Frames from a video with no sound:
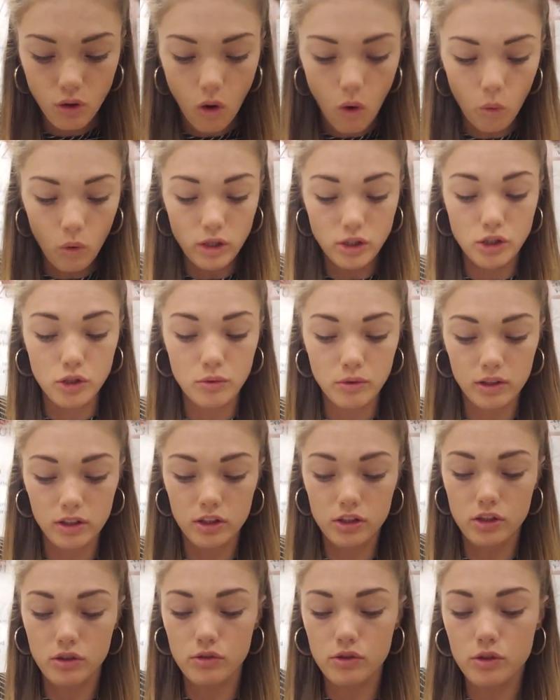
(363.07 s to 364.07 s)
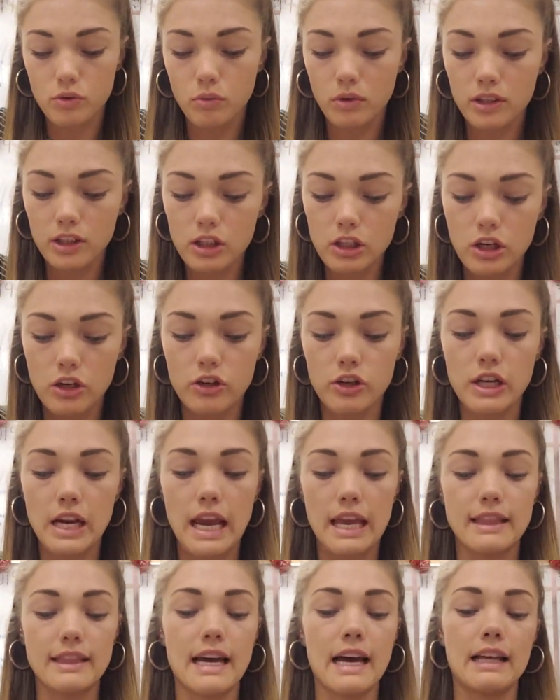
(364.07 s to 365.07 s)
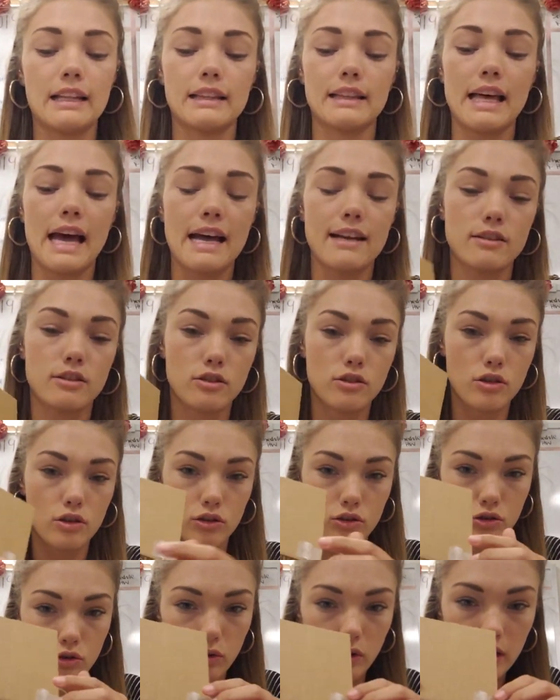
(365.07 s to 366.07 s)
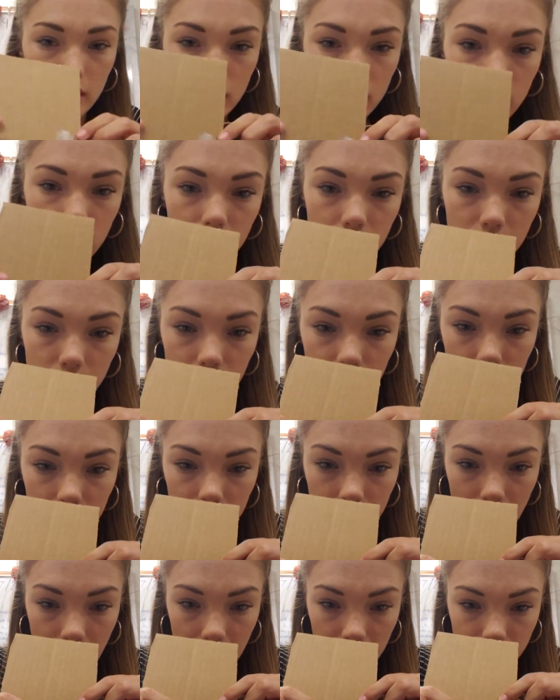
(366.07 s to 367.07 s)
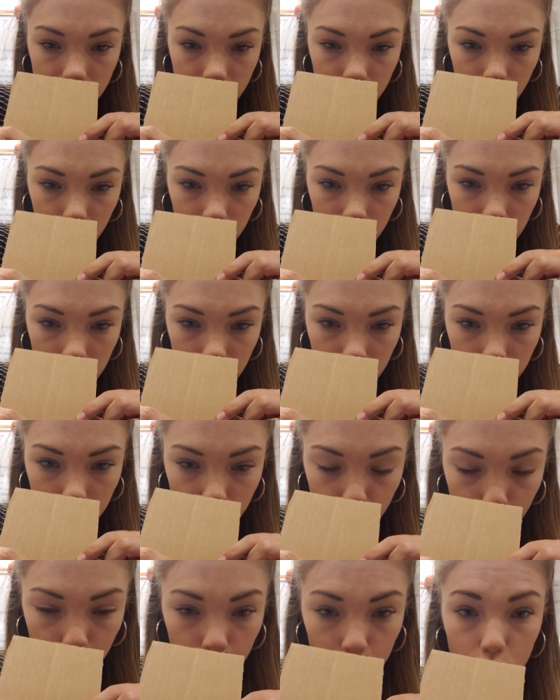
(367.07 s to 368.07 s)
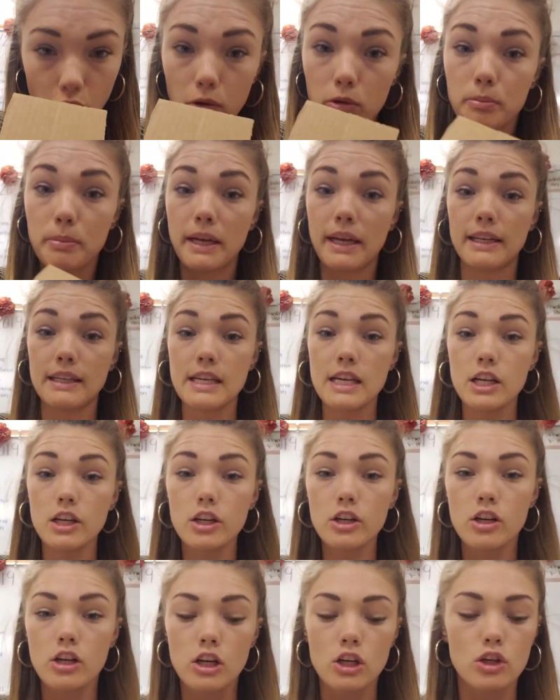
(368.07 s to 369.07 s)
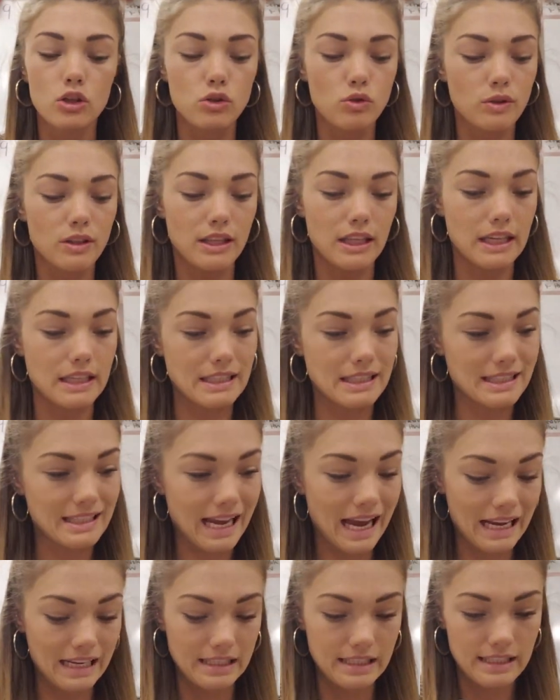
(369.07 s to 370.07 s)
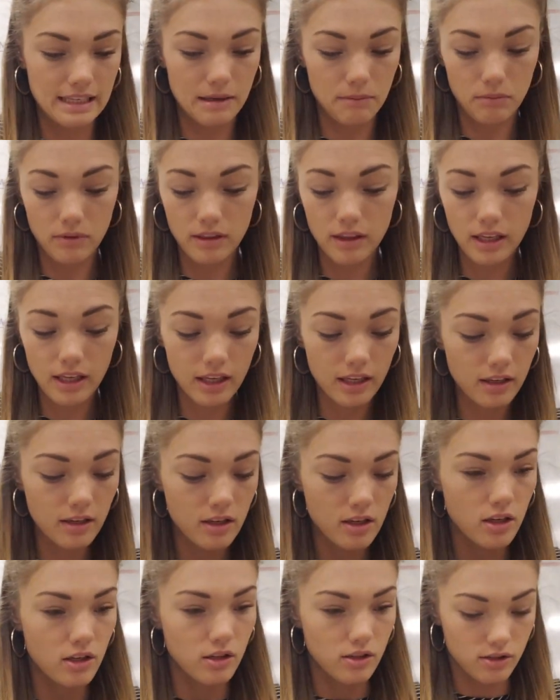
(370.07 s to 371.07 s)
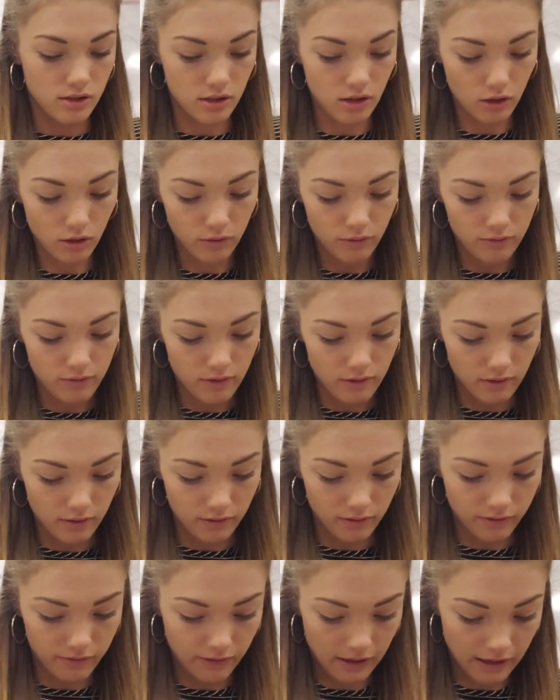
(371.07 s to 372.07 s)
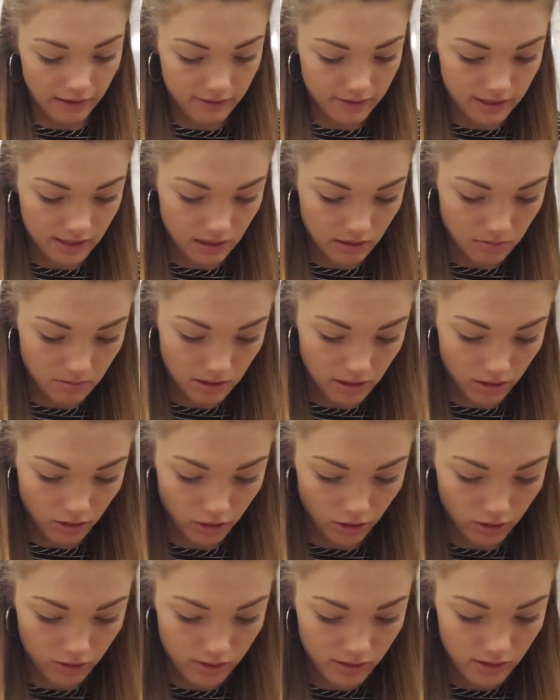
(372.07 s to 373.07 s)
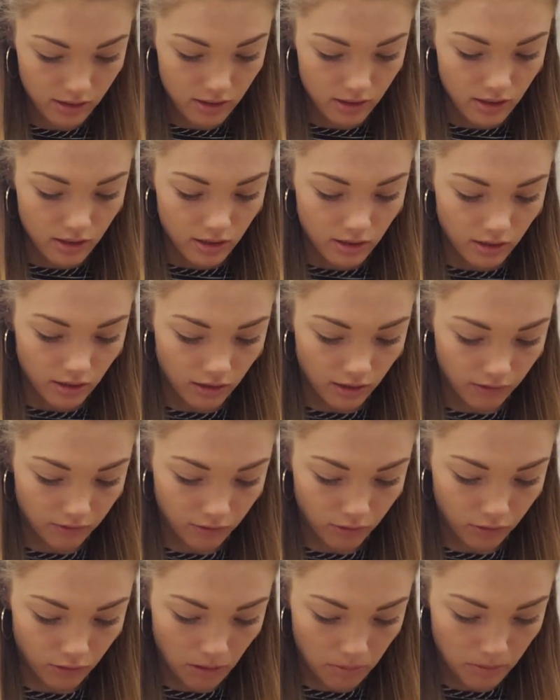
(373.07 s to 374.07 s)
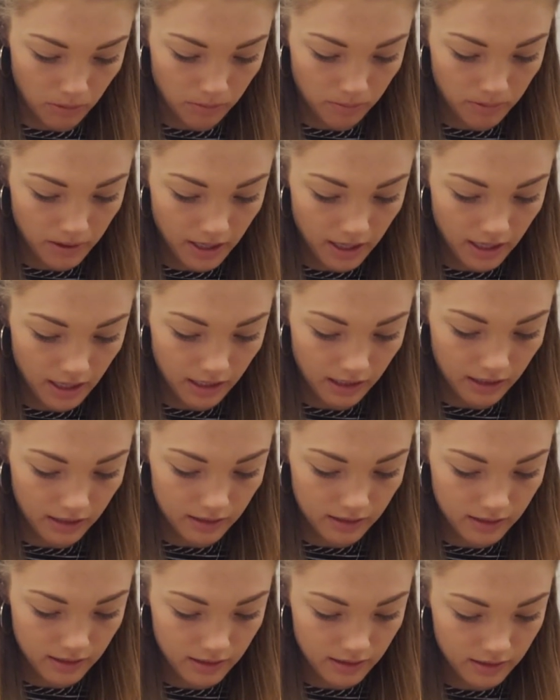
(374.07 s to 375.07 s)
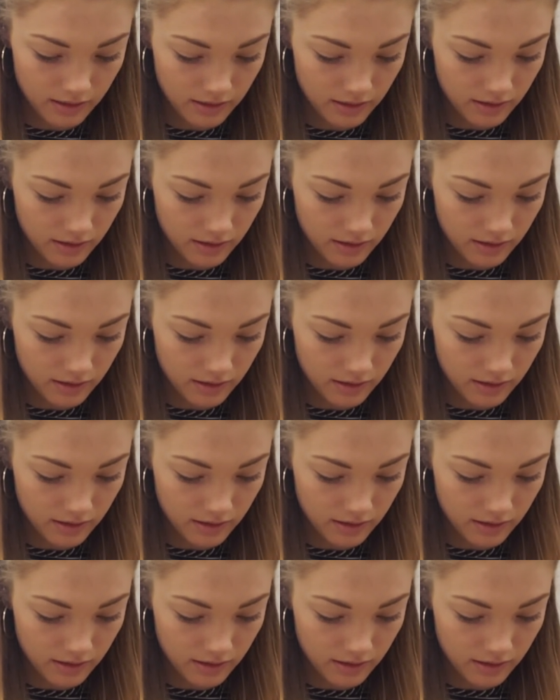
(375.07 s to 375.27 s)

what you want to do is you want to create that last joint, right? So you want to make sure you put a rubber band here, doing the exact same thing. So 5 centimeters of a rubber band.